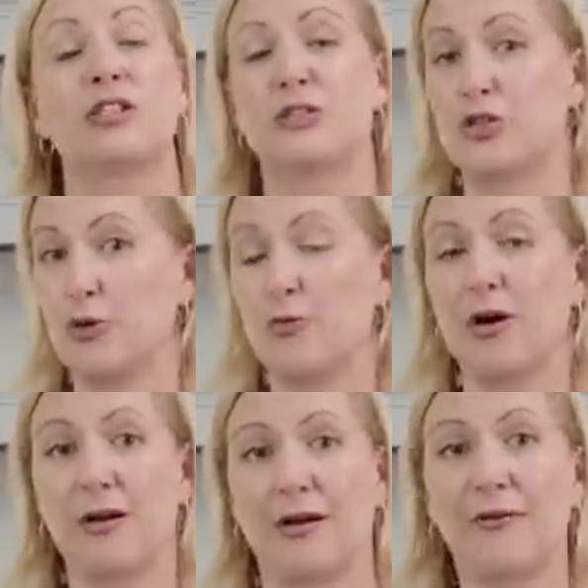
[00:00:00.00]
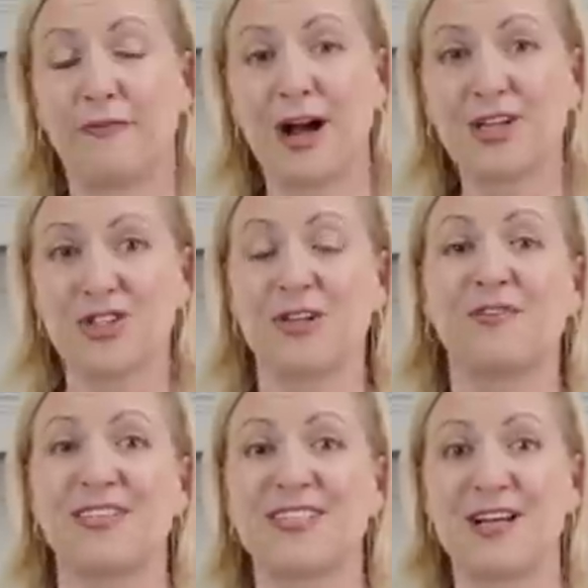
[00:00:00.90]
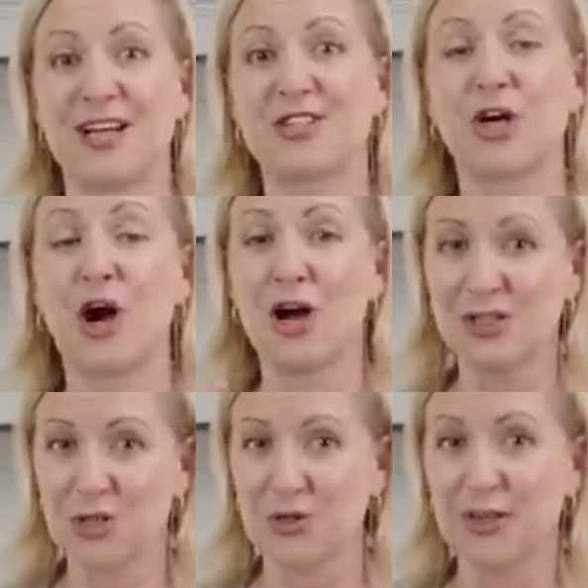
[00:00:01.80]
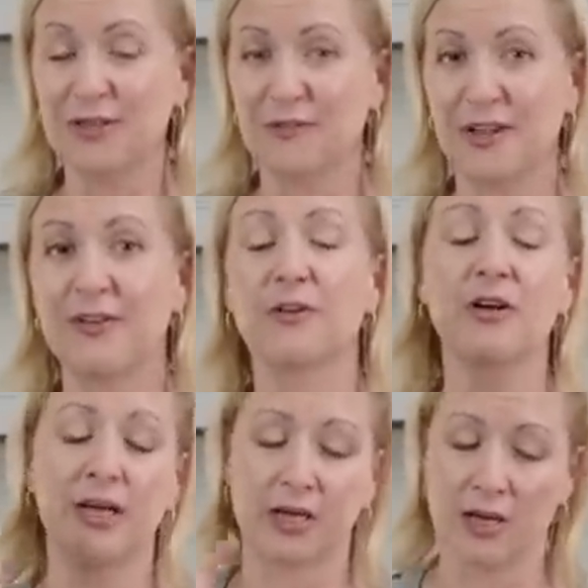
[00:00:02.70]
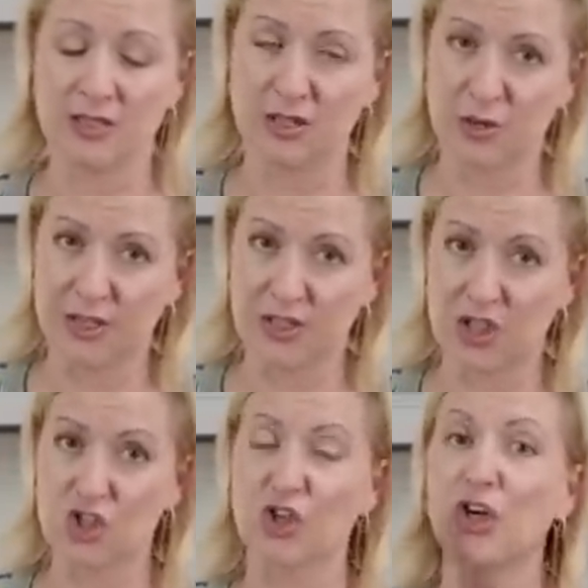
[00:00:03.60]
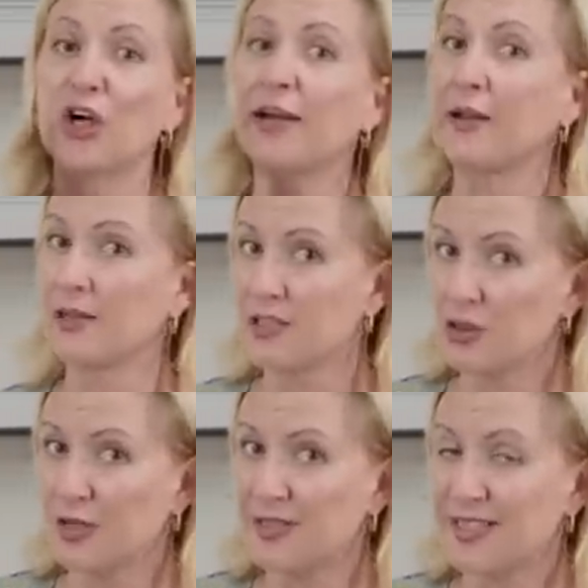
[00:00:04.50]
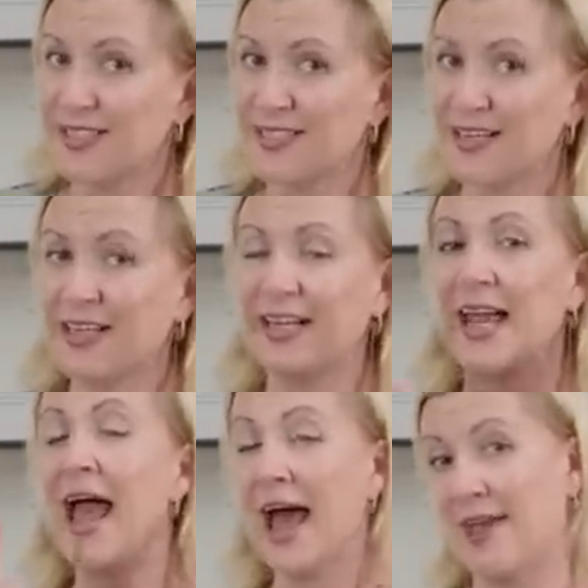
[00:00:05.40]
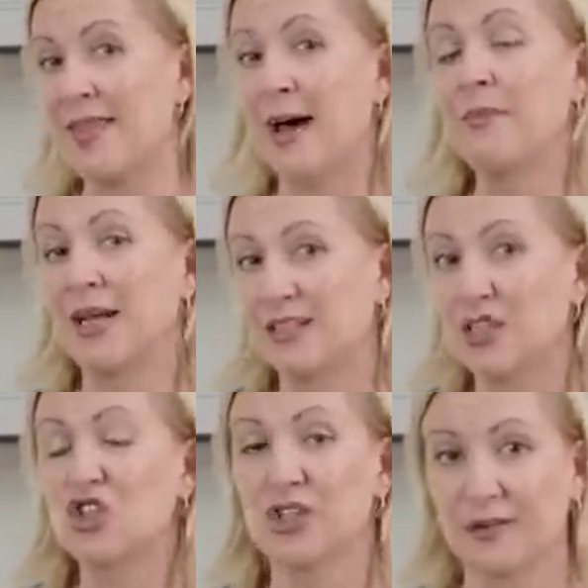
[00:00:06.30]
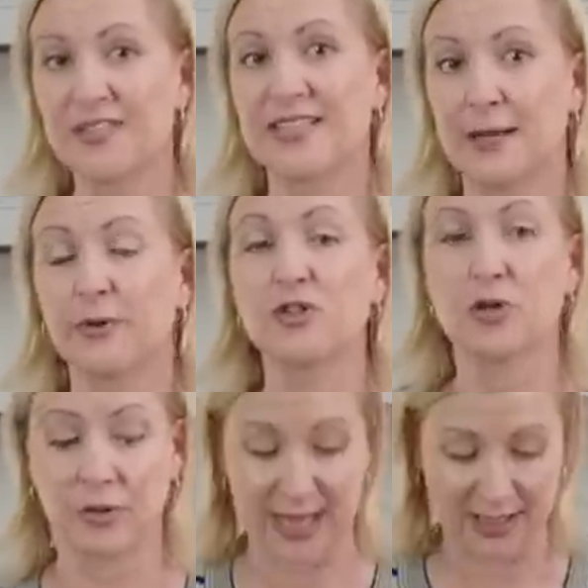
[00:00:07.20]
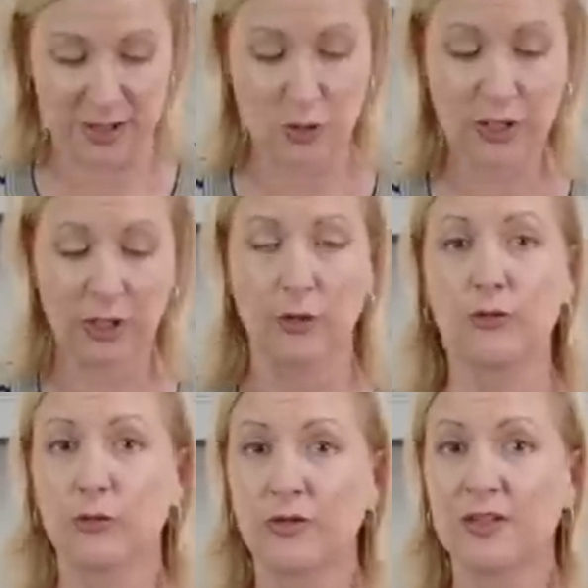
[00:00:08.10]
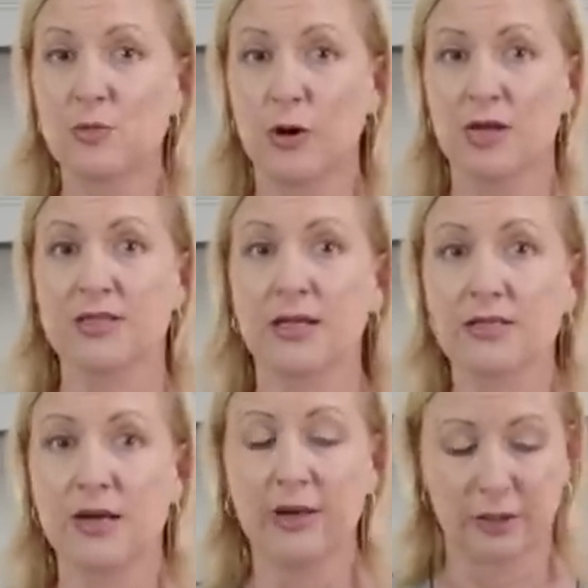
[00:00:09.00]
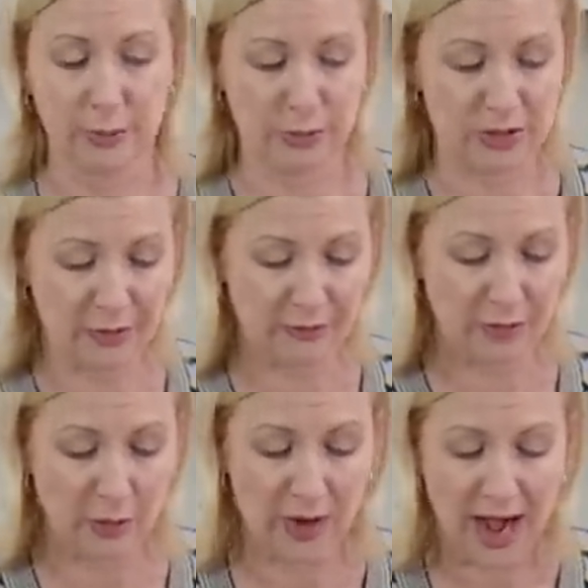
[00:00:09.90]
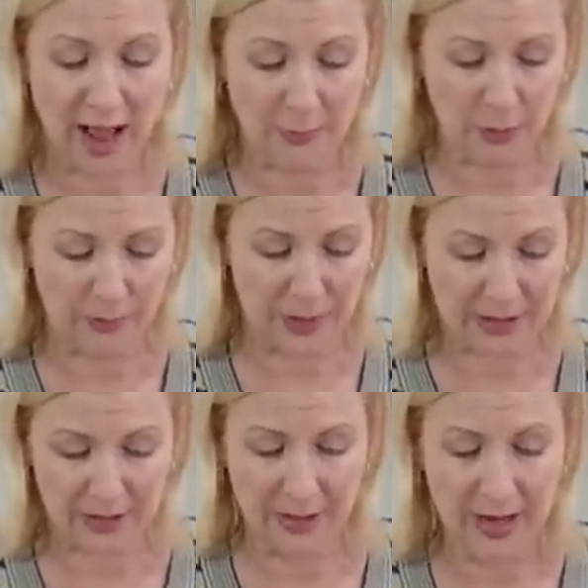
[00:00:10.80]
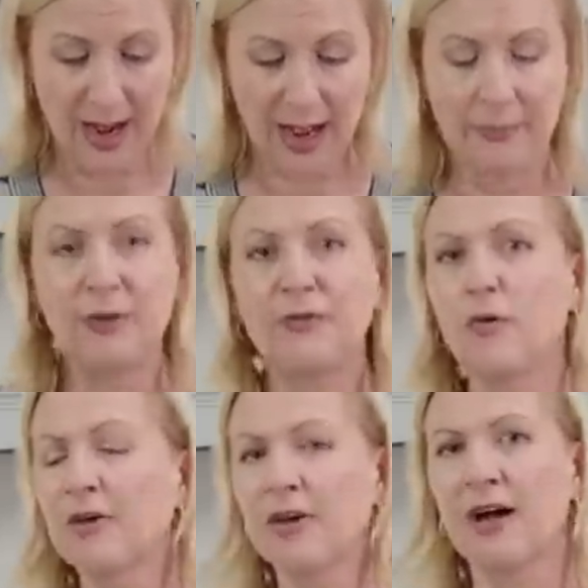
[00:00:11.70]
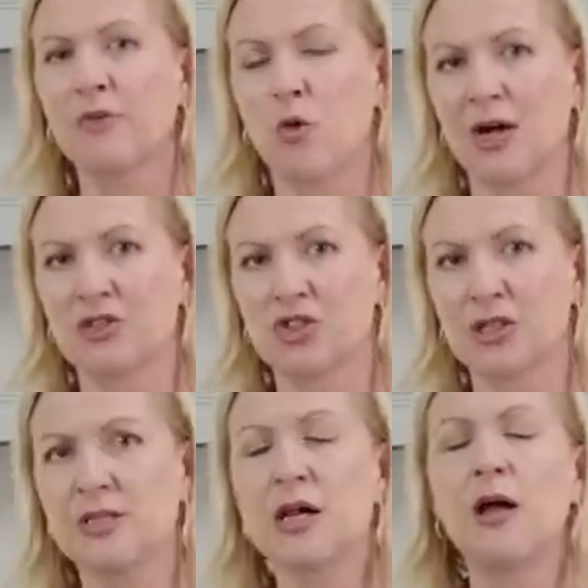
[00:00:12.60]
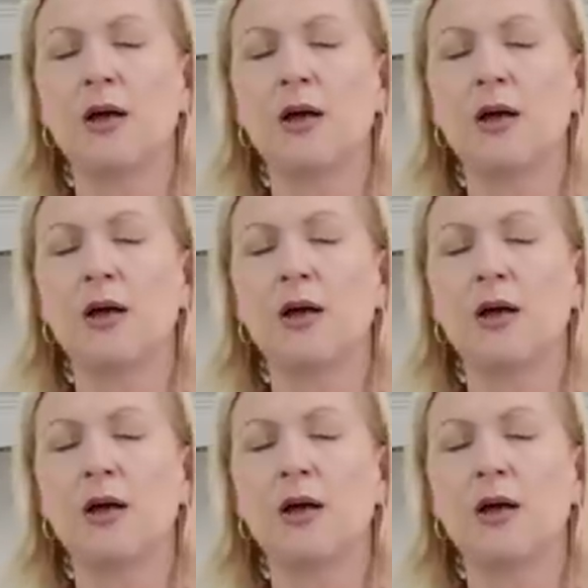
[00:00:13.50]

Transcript: to a fraction of its size to concentrate the flavor. It concentrates the sugar, it concentrates the acidity, and that makes it shelf stable. So yes, you can go through this process to preserve your apple butter. If you ever have questions,